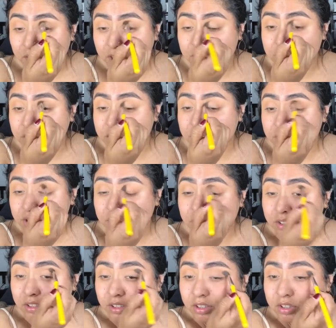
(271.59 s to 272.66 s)
It's just
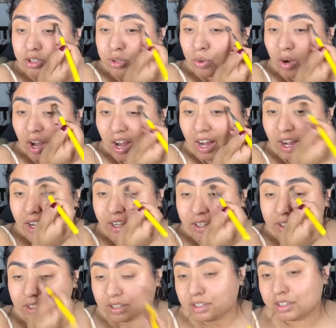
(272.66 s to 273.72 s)
too hot
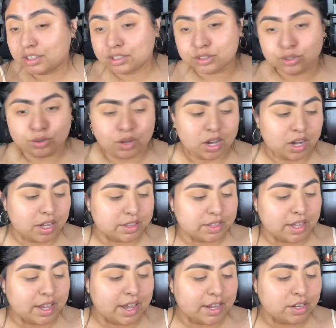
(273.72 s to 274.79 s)

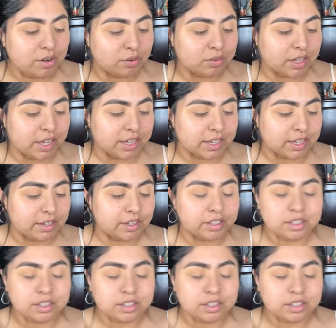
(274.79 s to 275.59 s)
that I don't like it.